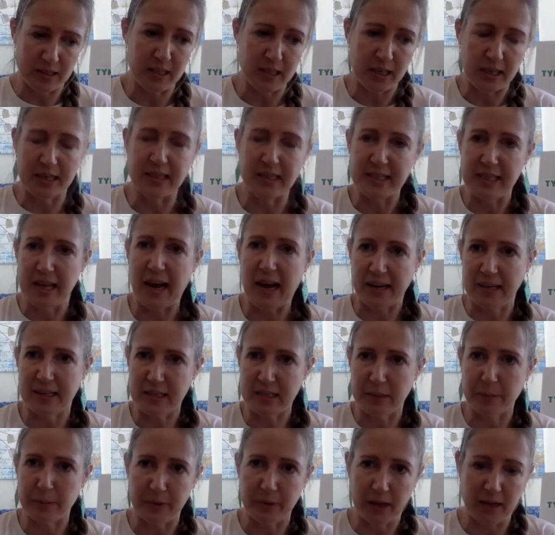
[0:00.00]
exact
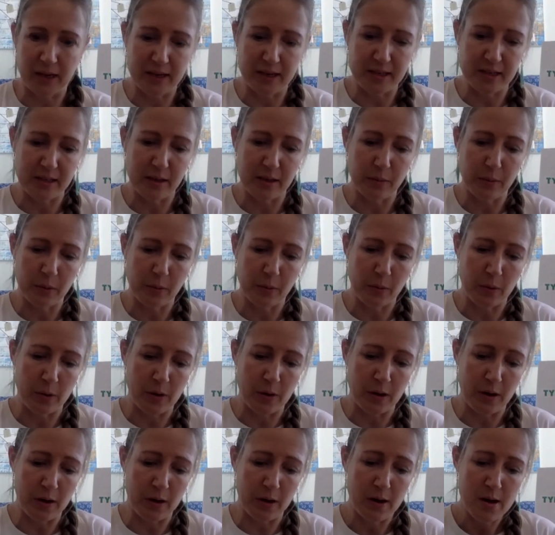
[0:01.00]
supplies that we
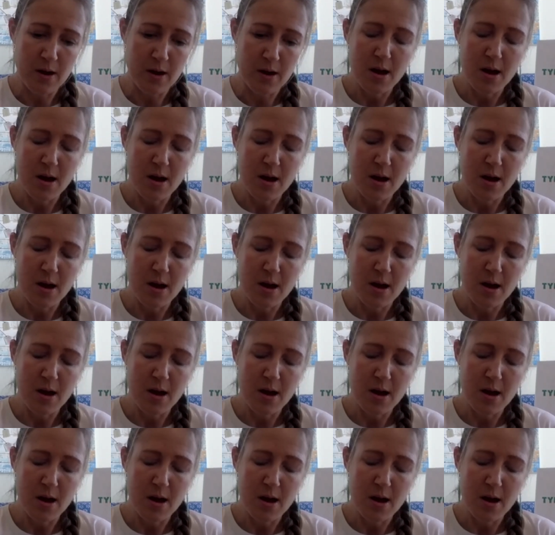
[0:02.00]
want,